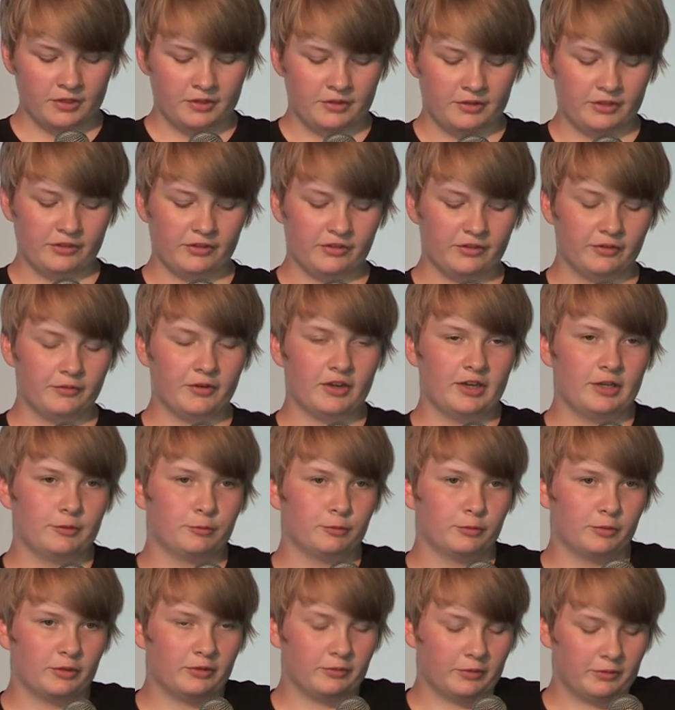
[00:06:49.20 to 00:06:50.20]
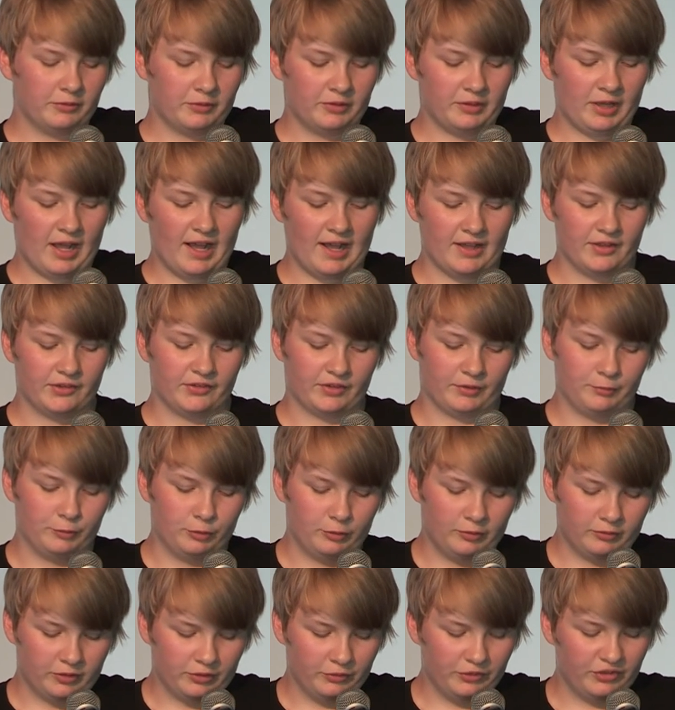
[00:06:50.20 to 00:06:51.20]
This divide has and
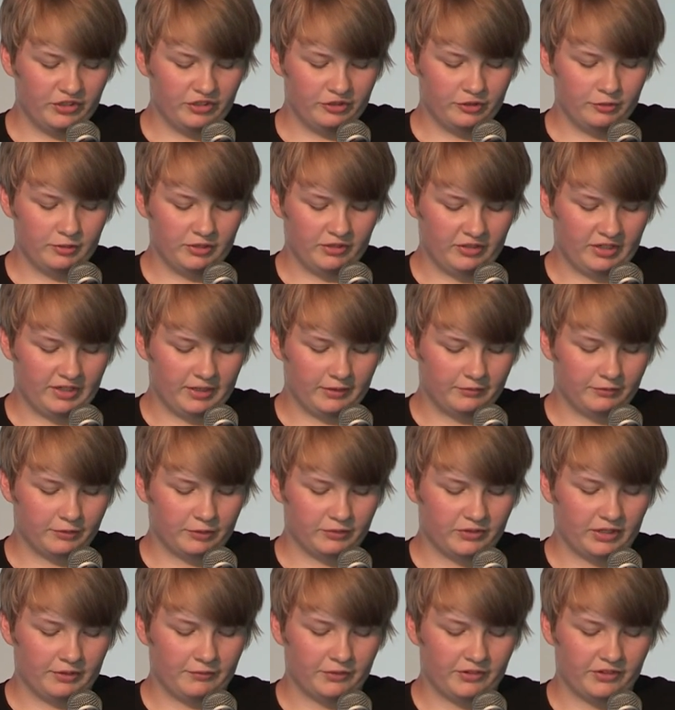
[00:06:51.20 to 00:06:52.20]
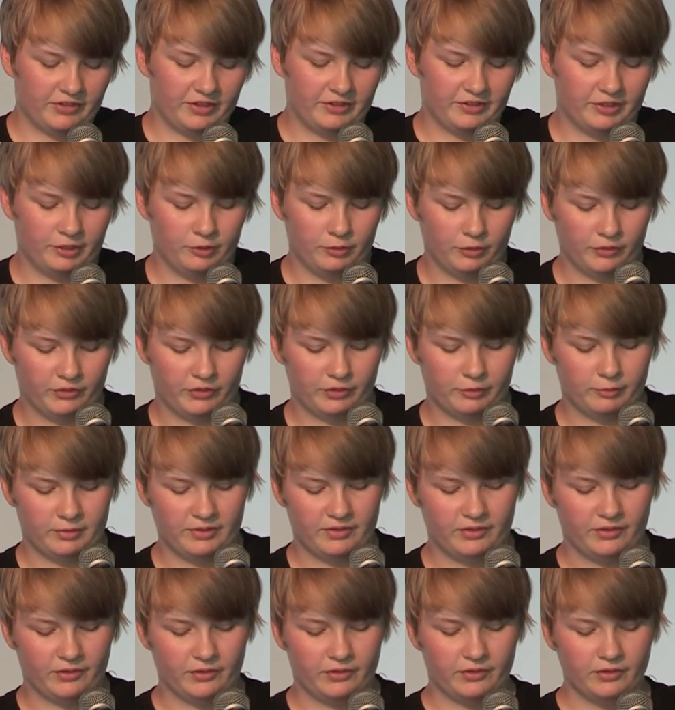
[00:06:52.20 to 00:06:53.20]
will continue to have devastating
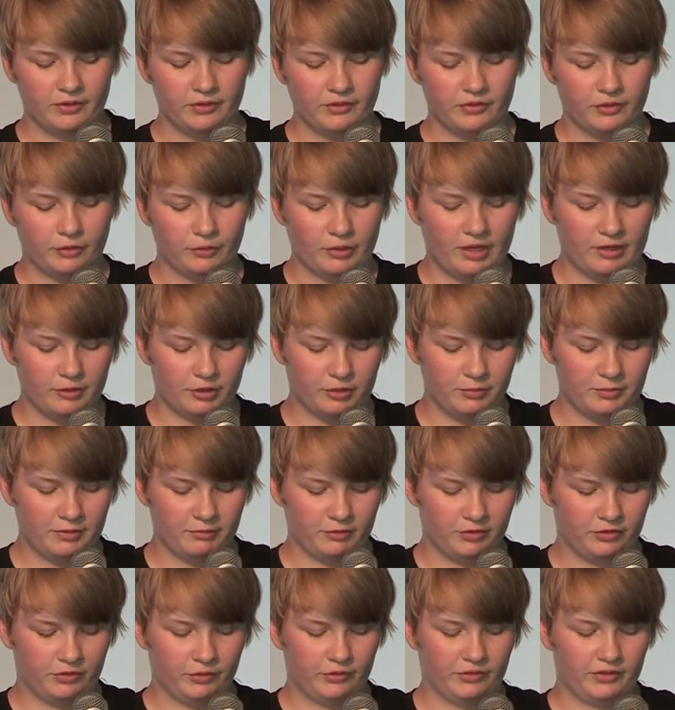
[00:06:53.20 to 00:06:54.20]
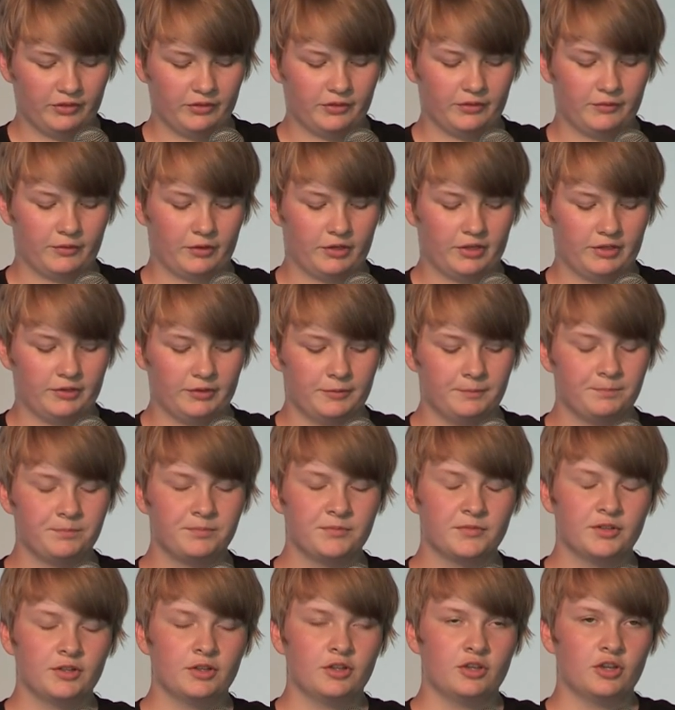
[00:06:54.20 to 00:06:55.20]
consequences. So how can we reduce this divide?
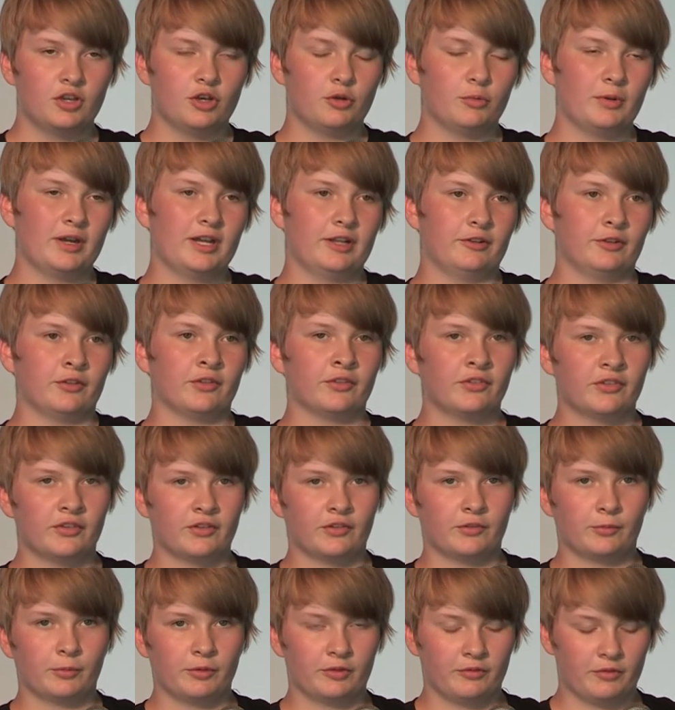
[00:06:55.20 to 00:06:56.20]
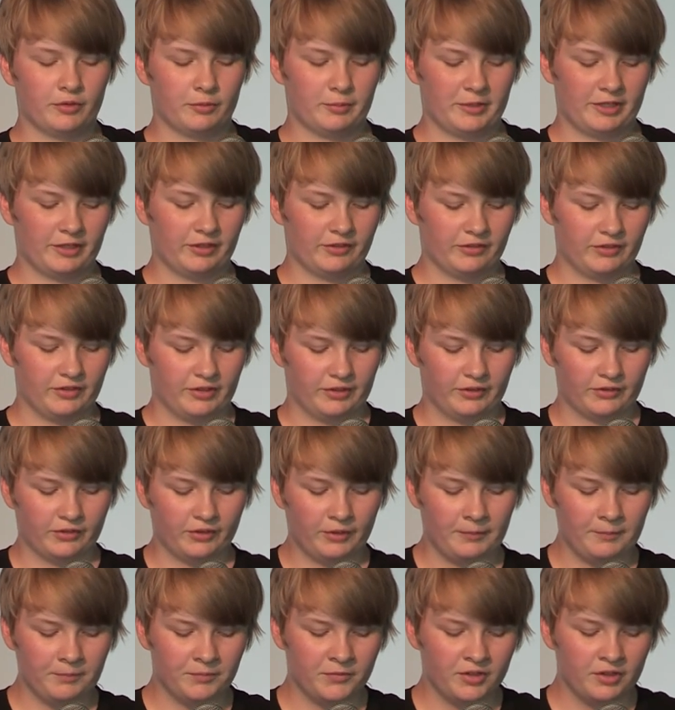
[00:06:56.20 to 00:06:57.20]
Awareness is one of the biggest
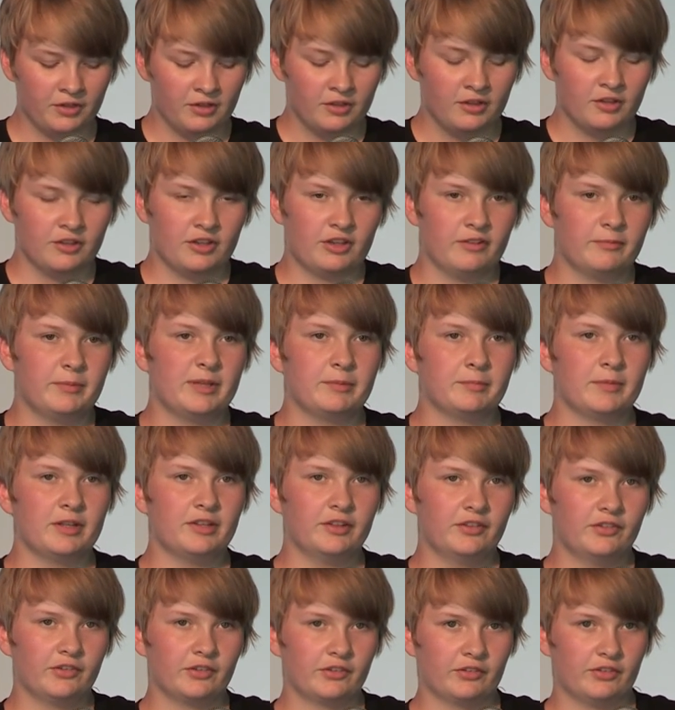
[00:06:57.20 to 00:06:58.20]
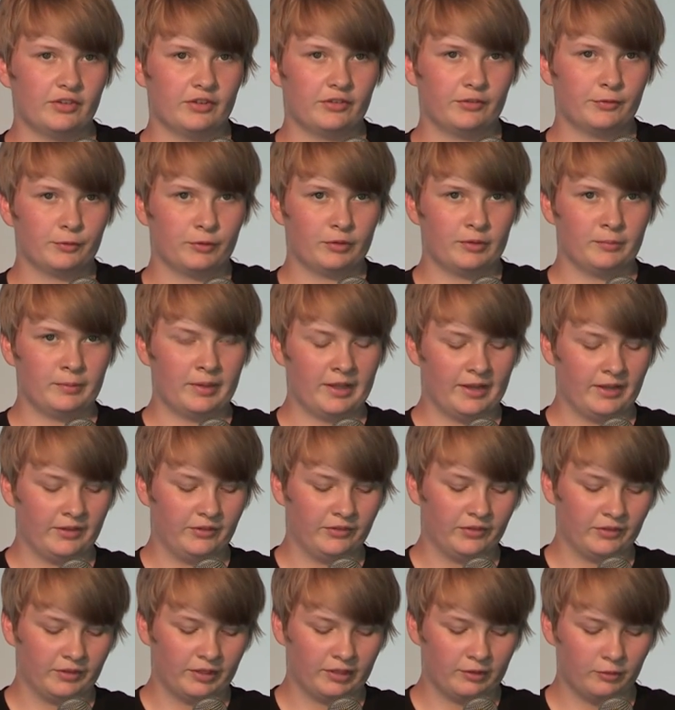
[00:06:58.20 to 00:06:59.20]
things. There have been many successful
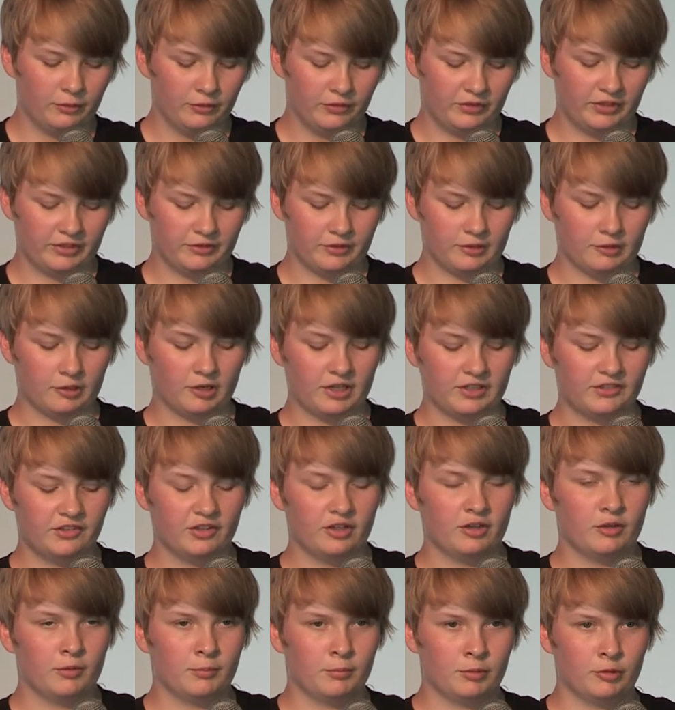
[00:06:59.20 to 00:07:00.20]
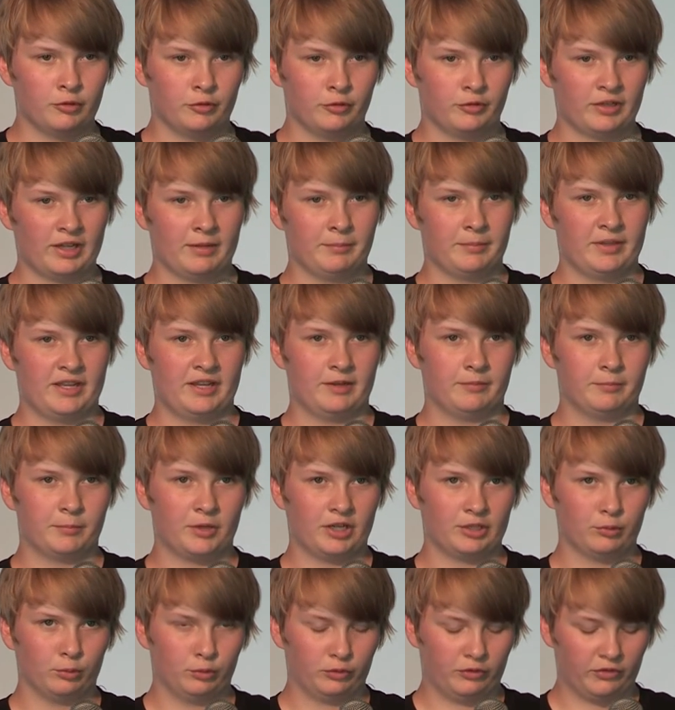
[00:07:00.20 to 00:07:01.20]
campaigns, including the Light It Up Blue campaign
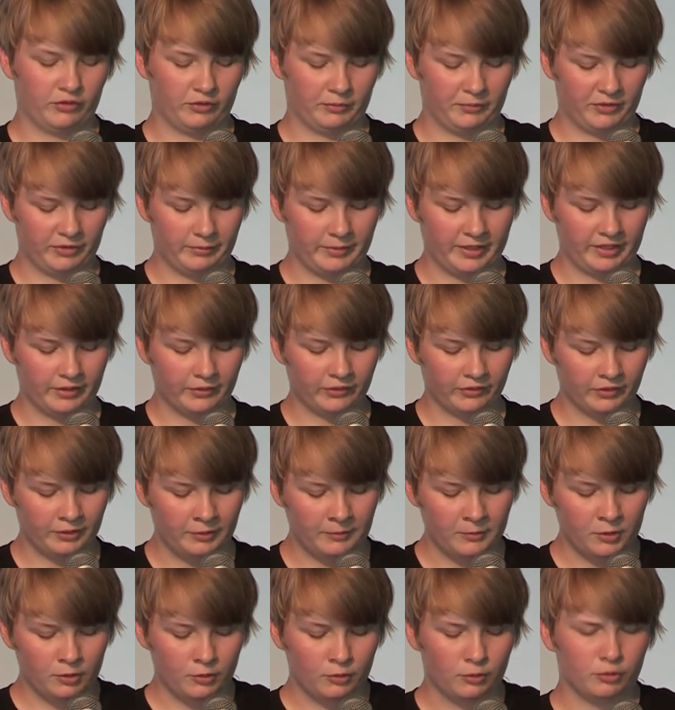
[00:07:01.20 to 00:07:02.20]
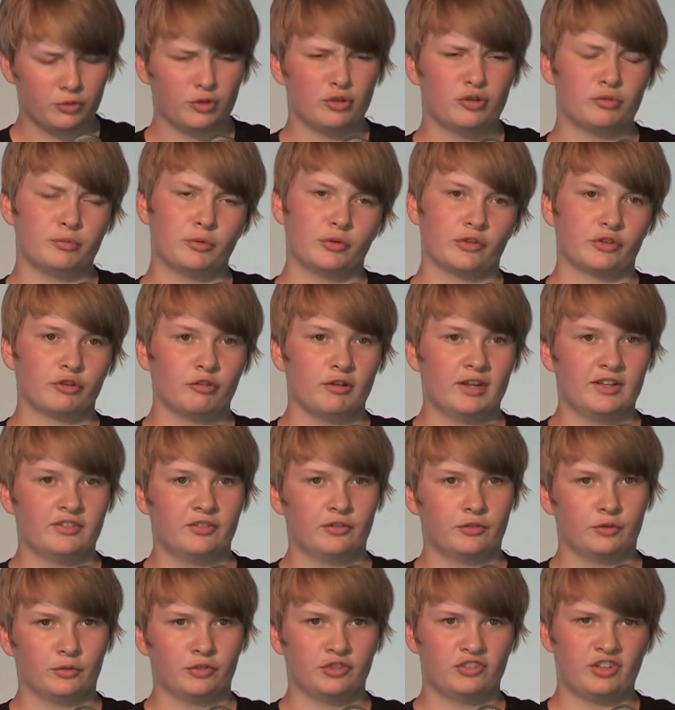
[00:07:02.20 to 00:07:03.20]
by Autism Speaks, although it was
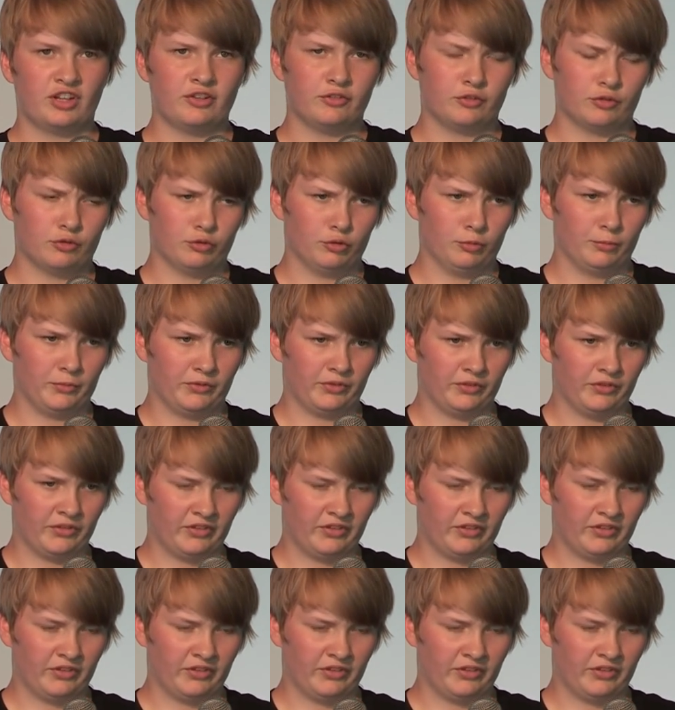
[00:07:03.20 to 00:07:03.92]
created on gender norms and